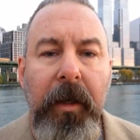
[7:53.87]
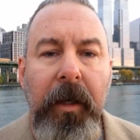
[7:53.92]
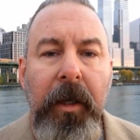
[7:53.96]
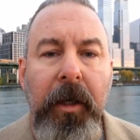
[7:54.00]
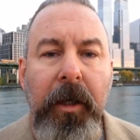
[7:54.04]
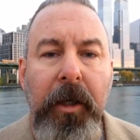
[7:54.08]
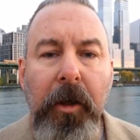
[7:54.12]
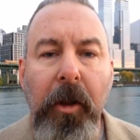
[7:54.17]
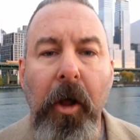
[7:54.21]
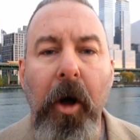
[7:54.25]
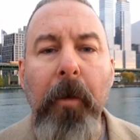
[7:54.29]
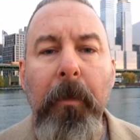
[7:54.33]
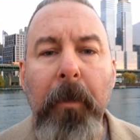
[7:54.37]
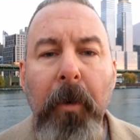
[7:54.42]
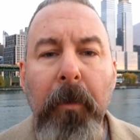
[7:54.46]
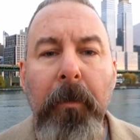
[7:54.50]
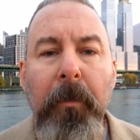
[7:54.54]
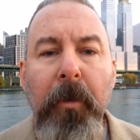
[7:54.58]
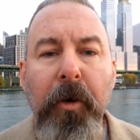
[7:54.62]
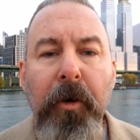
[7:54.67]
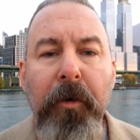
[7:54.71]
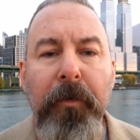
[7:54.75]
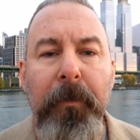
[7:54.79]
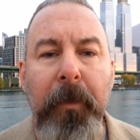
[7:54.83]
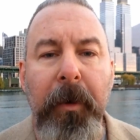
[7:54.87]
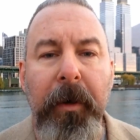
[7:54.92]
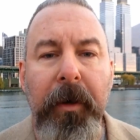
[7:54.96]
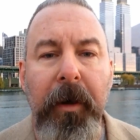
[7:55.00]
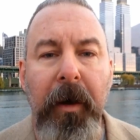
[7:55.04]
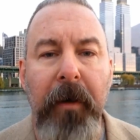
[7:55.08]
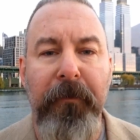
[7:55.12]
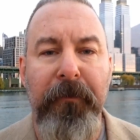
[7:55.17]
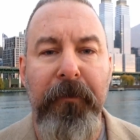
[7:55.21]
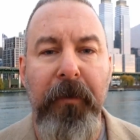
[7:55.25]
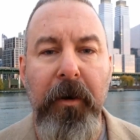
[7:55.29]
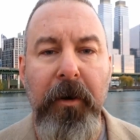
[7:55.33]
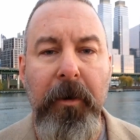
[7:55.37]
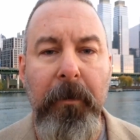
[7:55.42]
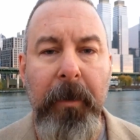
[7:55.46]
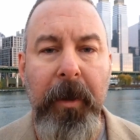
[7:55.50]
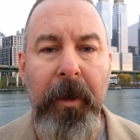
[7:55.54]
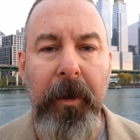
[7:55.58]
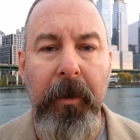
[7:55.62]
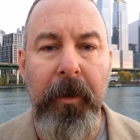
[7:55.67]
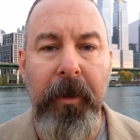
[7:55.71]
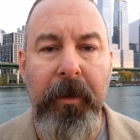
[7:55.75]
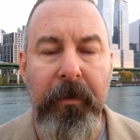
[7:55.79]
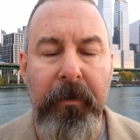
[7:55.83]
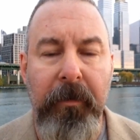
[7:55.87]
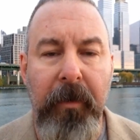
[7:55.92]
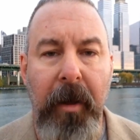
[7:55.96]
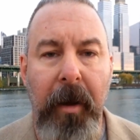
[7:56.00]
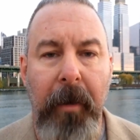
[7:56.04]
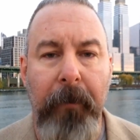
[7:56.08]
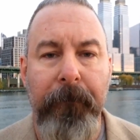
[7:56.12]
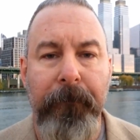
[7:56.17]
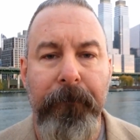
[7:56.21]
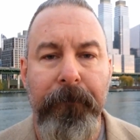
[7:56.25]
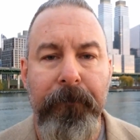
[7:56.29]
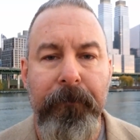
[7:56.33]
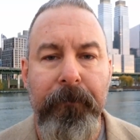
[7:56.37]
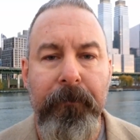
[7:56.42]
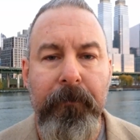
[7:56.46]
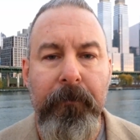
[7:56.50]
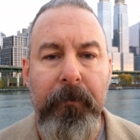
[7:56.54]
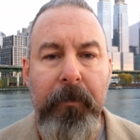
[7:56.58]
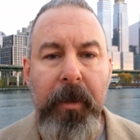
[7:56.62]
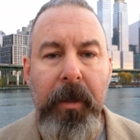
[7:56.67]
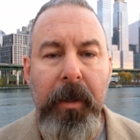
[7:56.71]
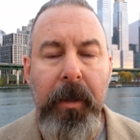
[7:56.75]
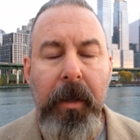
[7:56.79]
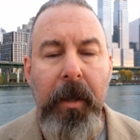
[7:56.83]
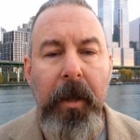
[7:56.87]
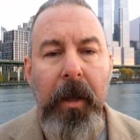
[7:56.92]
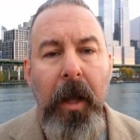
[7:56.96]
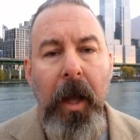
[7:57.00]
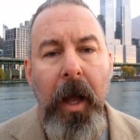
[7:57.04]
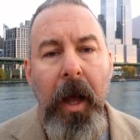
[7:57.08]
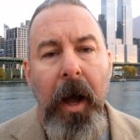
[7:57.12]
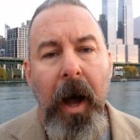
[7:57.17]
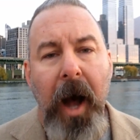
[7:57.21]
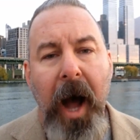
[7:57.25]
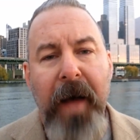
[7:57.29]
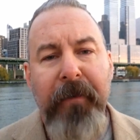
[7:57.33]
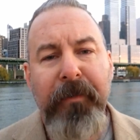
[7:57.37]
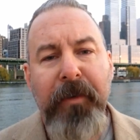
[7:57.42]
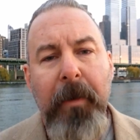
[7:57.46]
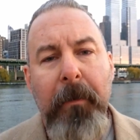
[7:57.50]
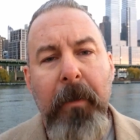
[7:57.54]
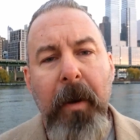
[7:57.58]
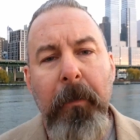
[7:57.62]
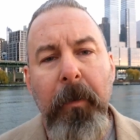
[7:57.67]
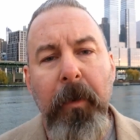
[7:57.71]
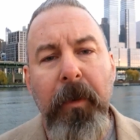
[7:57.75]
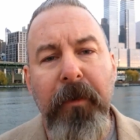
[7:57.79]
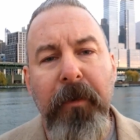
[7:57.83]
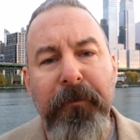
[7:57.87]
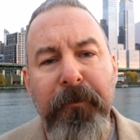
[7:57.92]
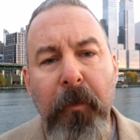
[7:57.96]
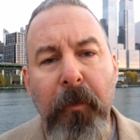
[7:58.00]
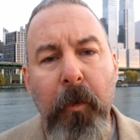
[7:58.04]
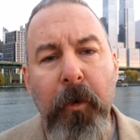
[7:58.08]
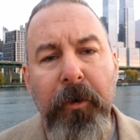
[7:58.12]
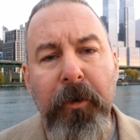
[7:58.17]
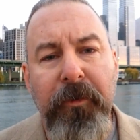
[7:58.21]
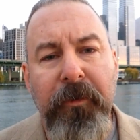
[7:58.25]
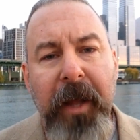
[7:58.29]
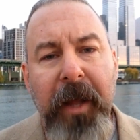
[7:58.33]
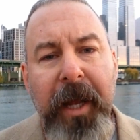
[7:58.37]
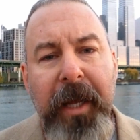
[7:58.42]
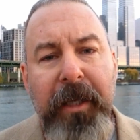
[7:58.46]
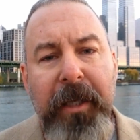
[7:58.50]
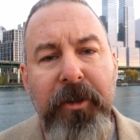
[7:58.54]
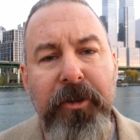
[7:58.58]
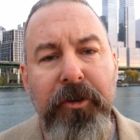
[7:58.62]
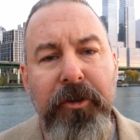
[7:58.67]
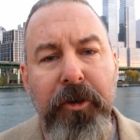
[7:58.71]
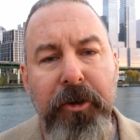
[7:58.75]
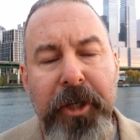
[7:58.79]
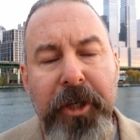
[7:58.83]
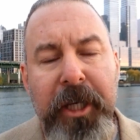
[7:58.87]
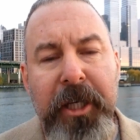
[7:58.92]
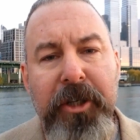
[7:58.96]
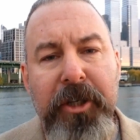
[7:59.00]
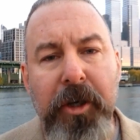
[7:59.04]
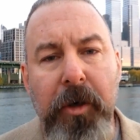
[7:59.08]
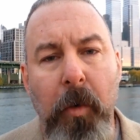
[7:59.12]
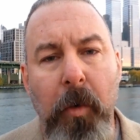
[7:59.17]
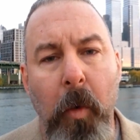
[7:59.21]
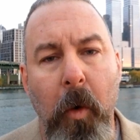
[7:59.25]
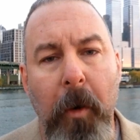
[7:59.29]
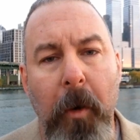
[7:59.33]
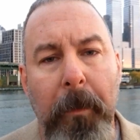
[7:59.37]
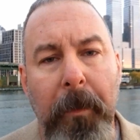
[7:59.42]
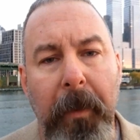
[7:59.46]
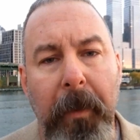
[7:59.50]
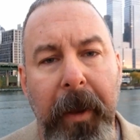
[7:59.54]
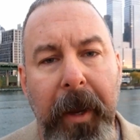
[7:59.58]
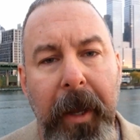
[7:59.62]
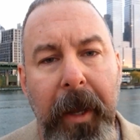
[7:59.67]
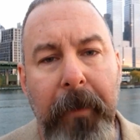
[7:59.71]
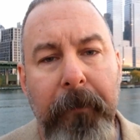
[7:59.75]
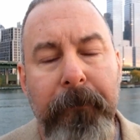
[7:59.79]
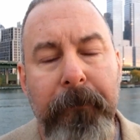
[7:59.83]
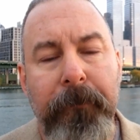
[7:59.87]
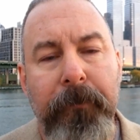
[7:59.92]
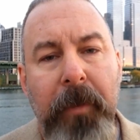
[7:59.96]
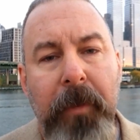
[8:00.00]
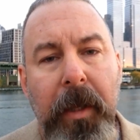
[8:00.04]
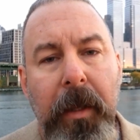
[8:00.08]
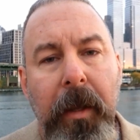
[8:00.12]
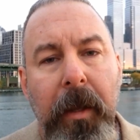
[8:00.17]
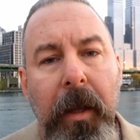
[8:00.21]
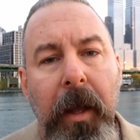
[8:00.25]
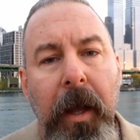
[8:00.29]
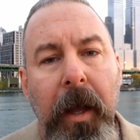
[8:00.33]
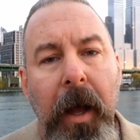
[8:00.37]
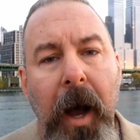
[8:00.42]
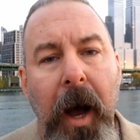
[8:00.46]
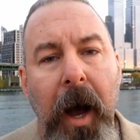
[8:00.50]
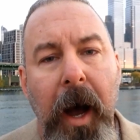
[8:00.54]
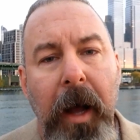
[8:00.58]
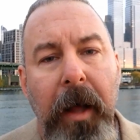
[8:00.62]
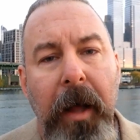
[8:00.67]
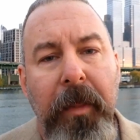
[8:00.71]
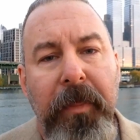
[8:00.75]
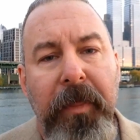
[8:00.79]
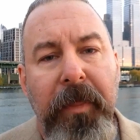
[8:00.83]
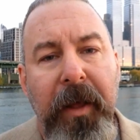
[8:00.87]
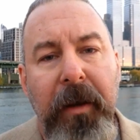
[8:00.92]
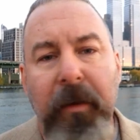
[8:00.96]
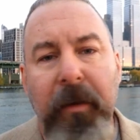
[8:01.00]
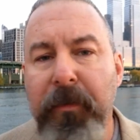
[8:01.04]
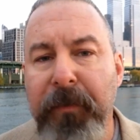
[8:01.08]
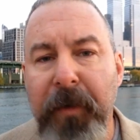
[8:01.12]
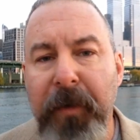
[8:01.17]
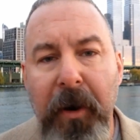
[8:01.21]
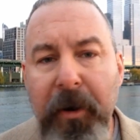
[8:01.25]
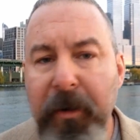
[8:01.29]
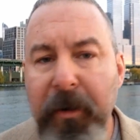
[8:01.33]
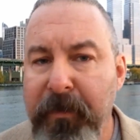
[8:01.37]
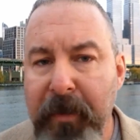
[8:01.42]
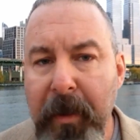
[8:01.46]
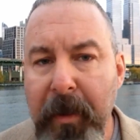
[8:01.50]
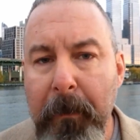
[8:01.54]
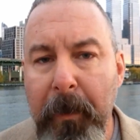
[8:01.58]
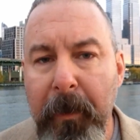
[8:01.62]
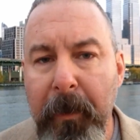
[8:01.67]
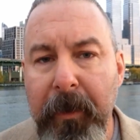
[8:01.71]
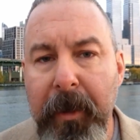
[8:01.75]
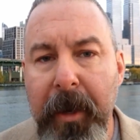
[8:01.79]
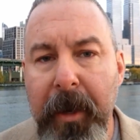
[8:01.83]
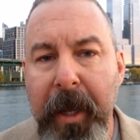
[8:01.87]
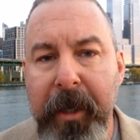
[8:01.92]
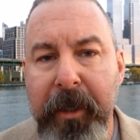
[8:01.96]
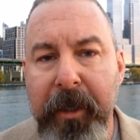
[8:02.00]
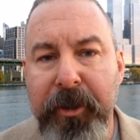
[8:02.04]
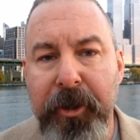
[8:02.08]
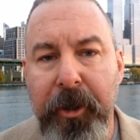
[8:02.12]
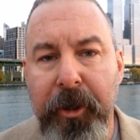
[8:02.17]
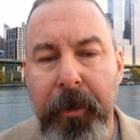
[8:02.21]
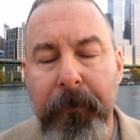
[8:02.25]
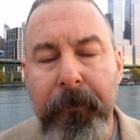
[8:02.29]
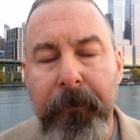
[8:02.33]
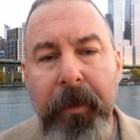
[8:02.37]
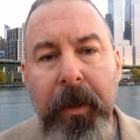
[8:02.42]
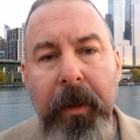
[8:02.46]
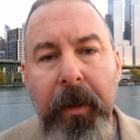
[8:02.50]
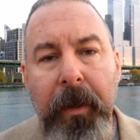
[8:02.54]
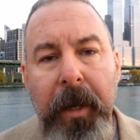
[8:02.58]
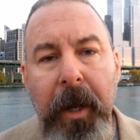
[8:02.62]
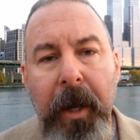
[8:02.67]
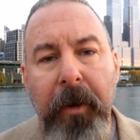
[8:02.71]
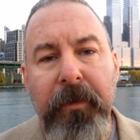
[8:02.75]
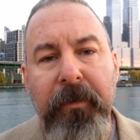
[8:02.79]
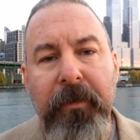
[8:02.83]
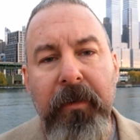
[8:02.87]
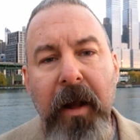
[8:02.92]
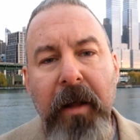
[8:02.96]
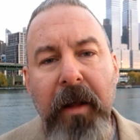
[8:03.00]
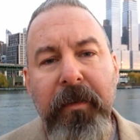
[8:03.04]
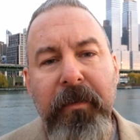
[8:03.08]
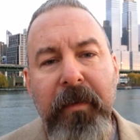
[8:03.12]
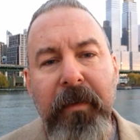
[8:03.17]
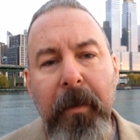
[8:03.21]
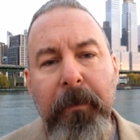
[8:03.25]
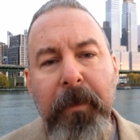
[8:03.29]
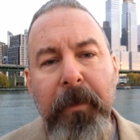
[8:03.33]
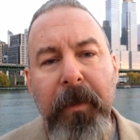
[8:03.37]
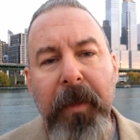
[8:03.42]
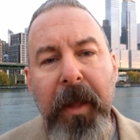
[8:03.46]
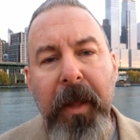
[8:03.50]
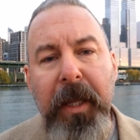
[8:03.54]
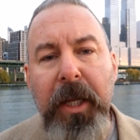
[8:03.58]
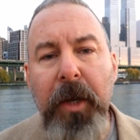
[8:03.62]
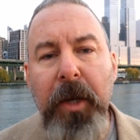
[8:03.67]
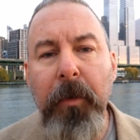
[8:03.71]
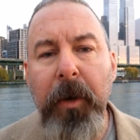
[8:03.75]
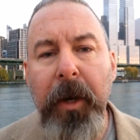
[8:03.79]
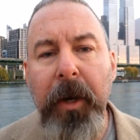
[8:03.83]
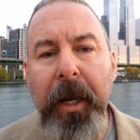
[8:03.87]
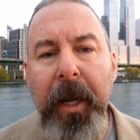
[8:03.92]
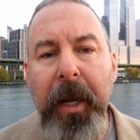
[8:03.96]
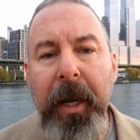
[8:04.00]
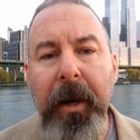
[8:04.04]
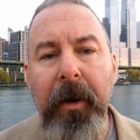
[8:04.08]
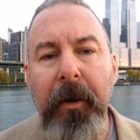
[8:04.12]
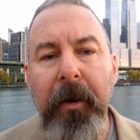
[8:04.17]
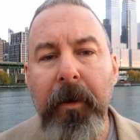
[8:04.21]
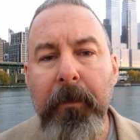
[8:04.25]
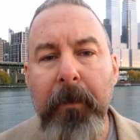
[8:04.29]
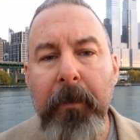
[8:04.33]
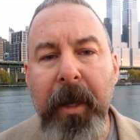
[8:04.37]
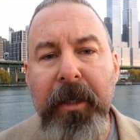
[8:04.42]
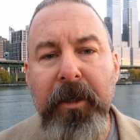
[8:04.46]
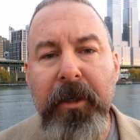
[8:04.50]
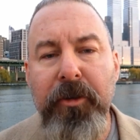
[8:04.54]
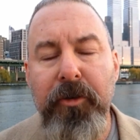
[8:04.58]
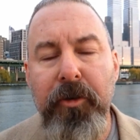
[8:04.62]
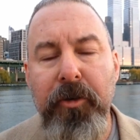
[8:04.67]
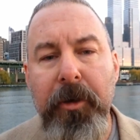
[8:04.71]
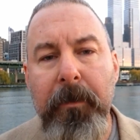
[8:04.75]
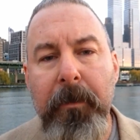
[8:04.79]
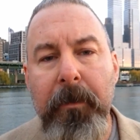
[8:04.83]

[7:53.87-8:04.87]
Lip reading: global movement of fundamental Islam? I've come up with a 4-stage strategic war plan that is very simple in nature. Now, it's not something that you would hear in mainstream